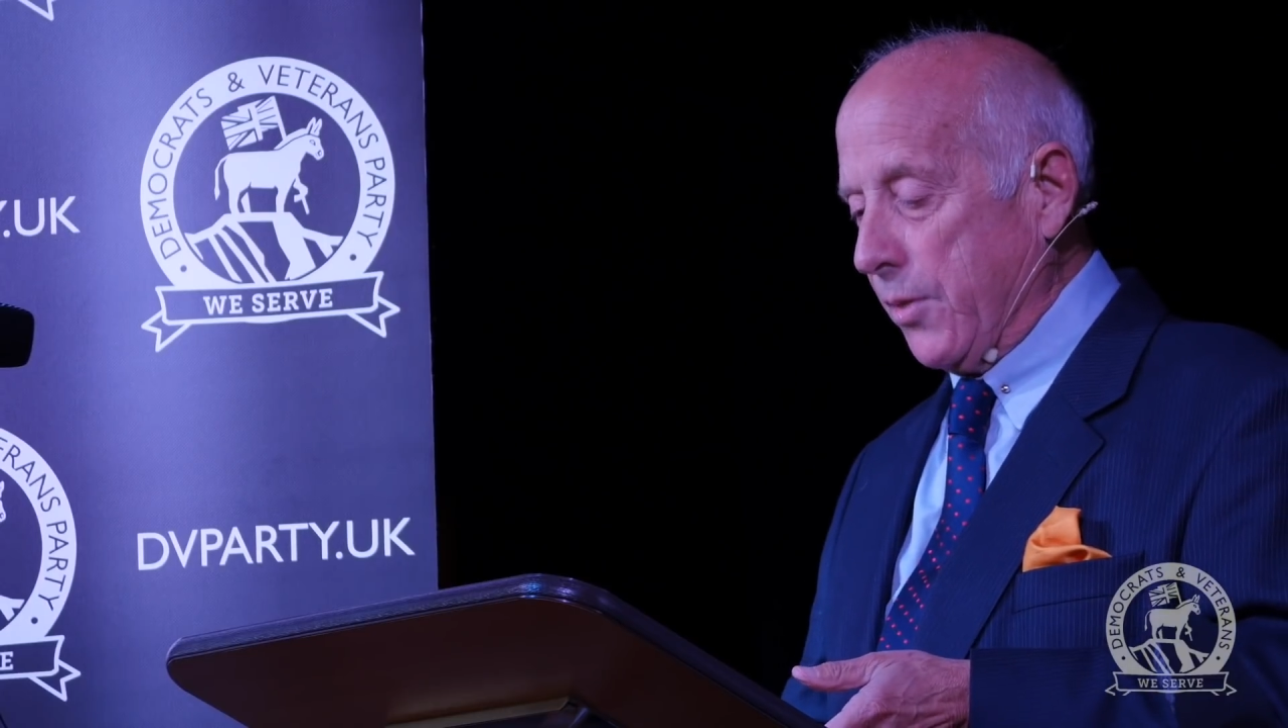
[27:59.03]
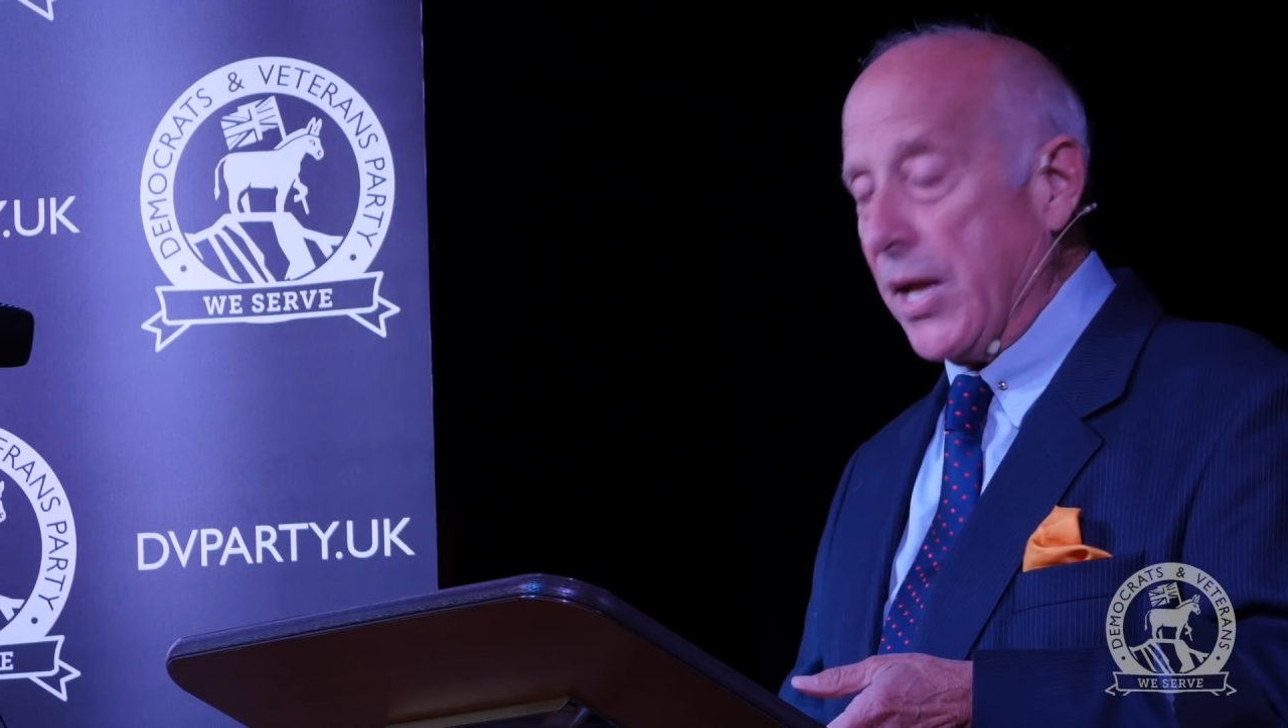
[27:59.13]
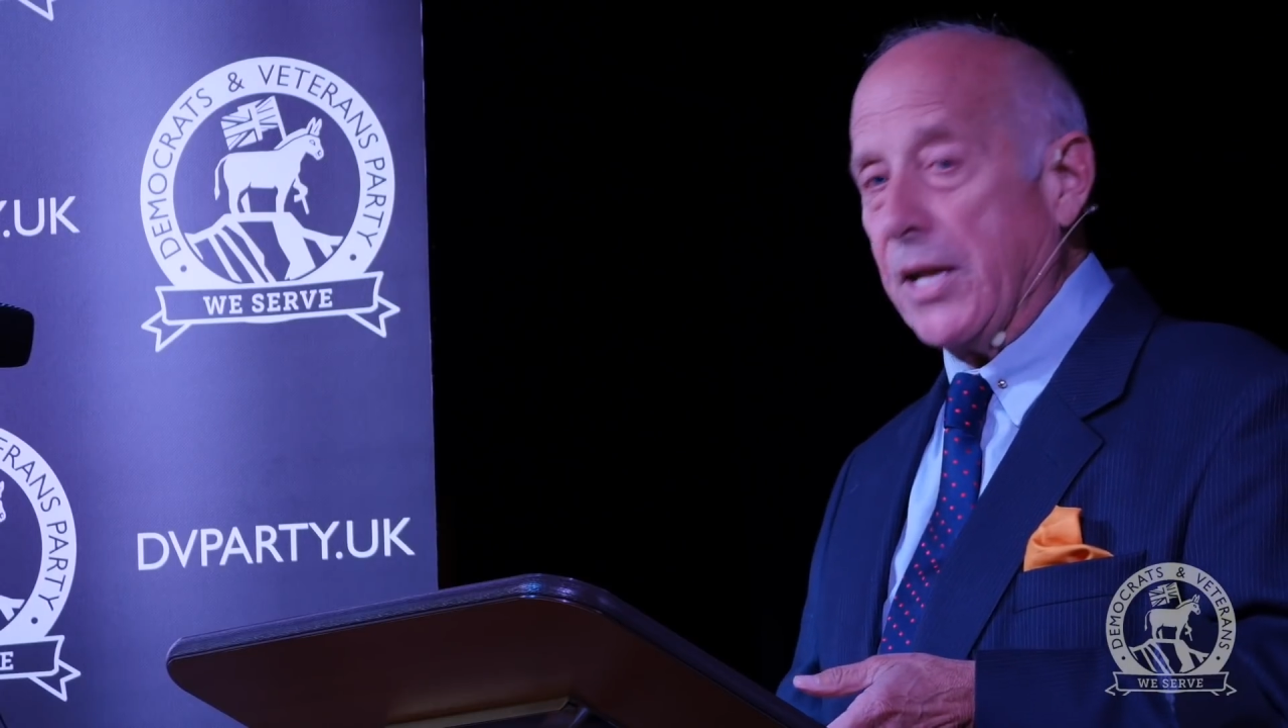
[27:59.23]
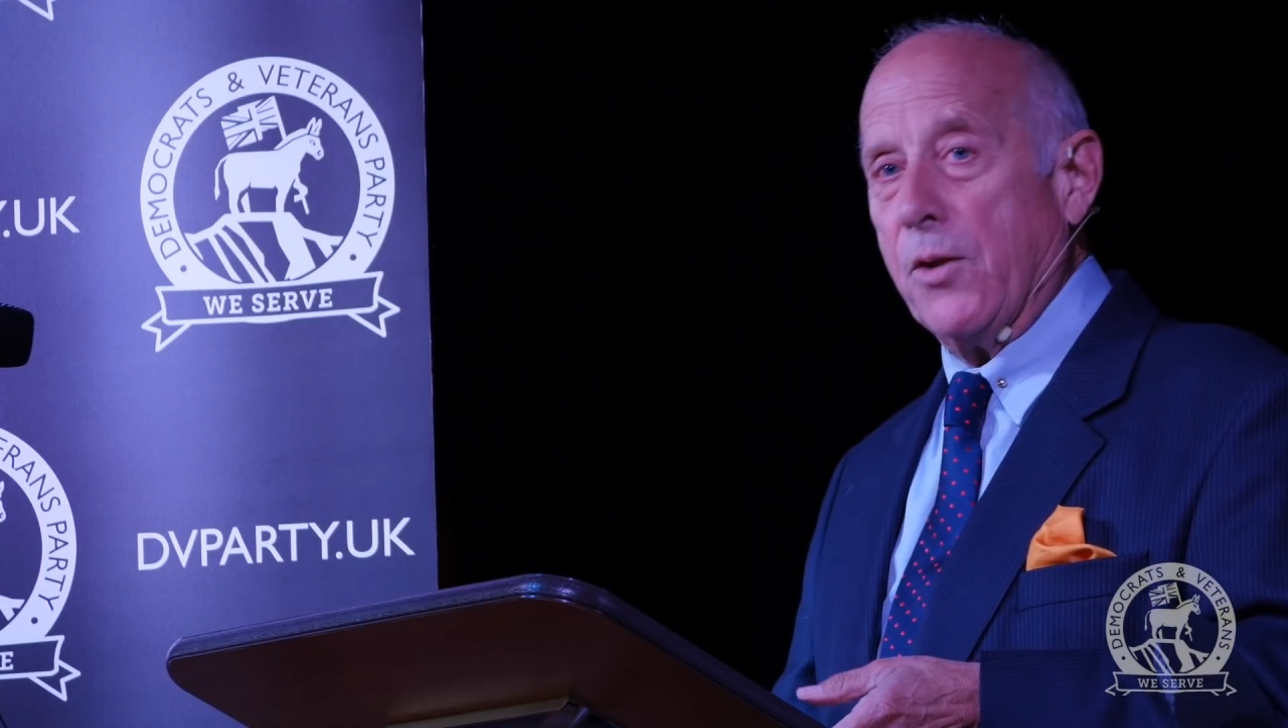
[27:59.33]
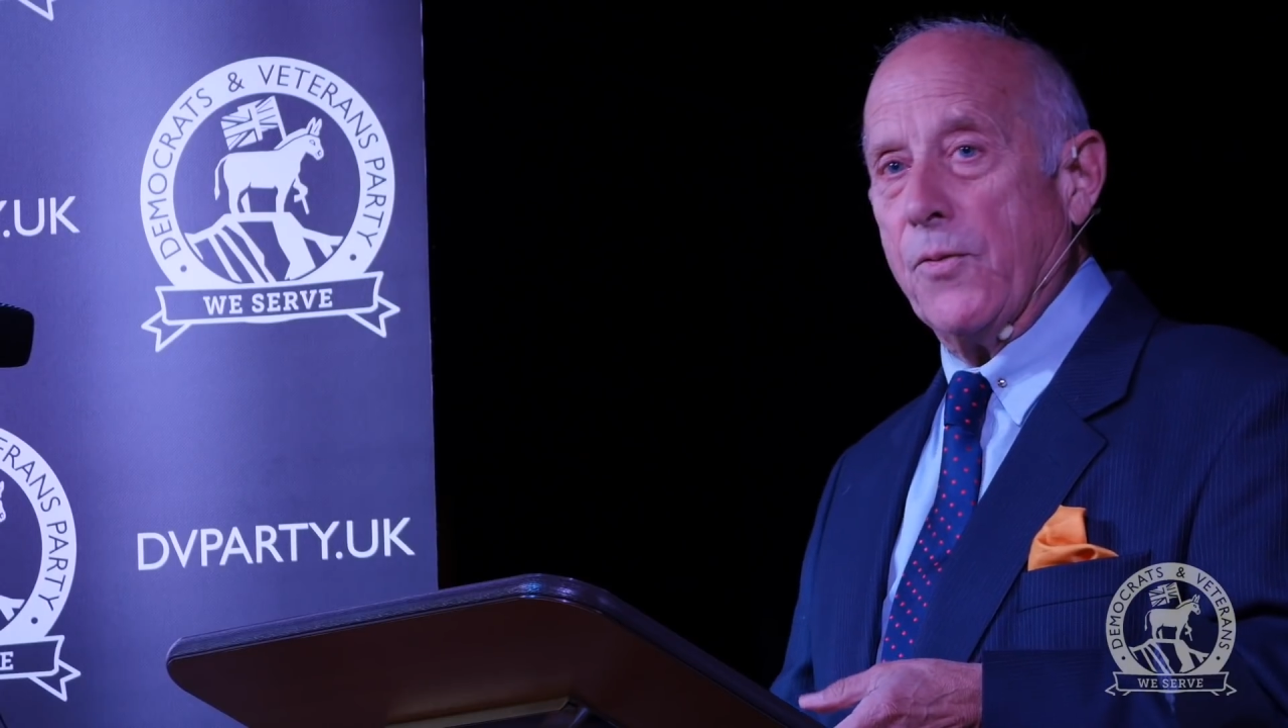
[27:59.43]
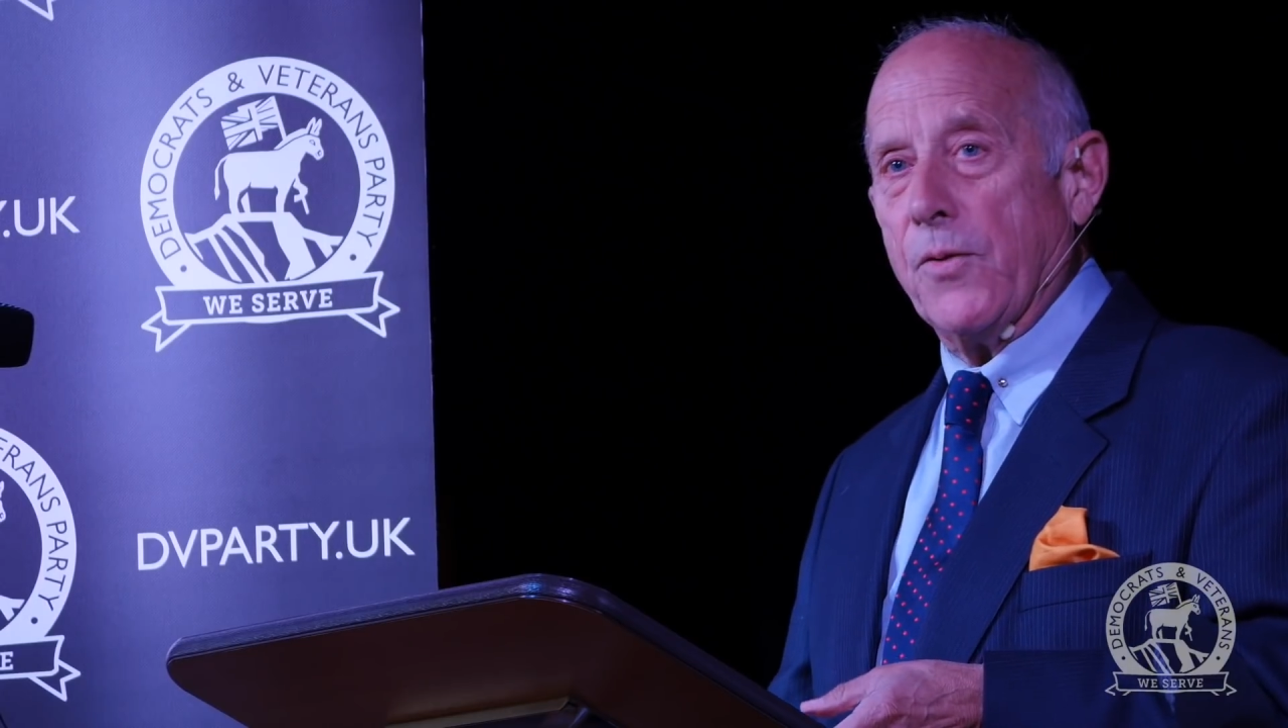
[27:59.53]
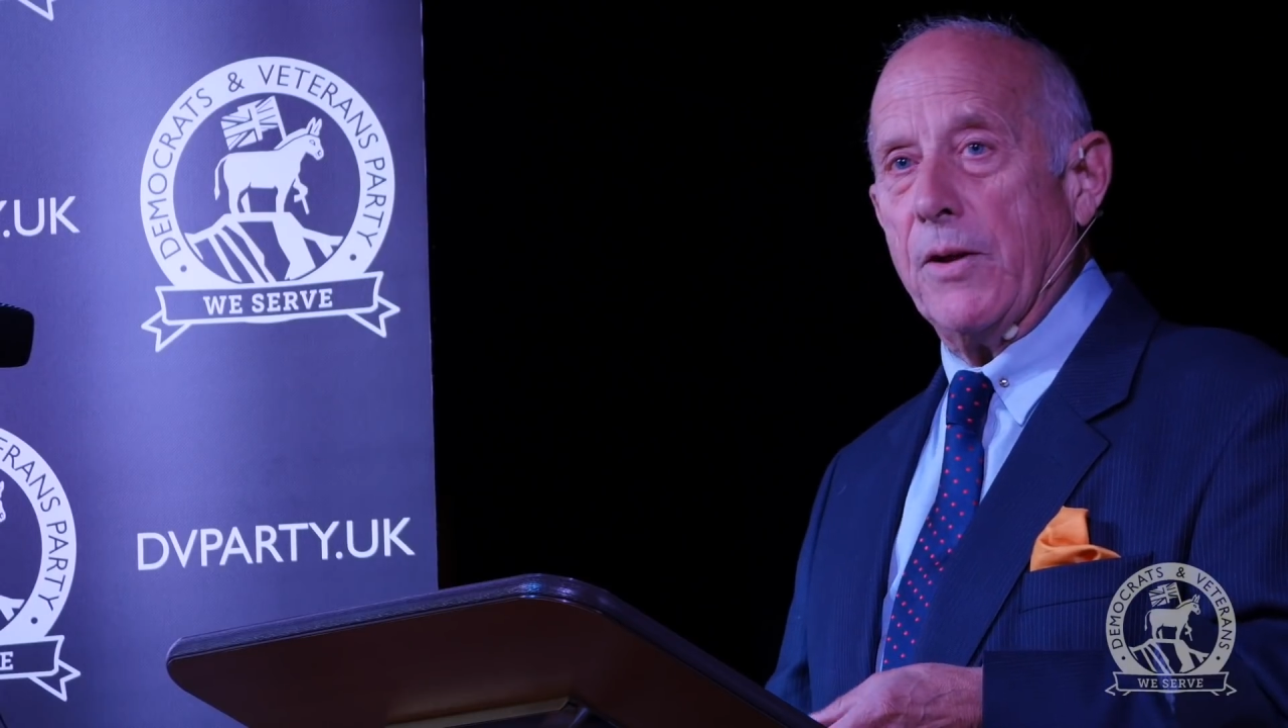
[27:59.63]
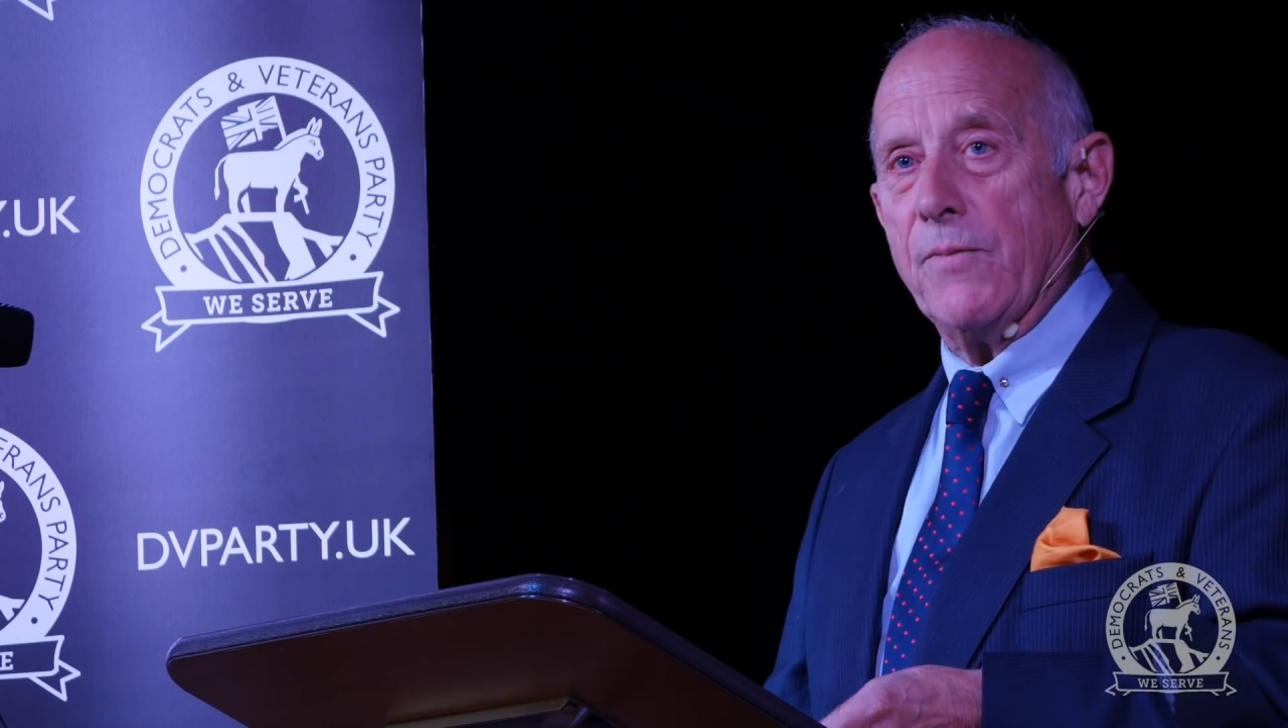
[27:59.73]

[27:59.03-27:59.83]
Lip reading: thank you for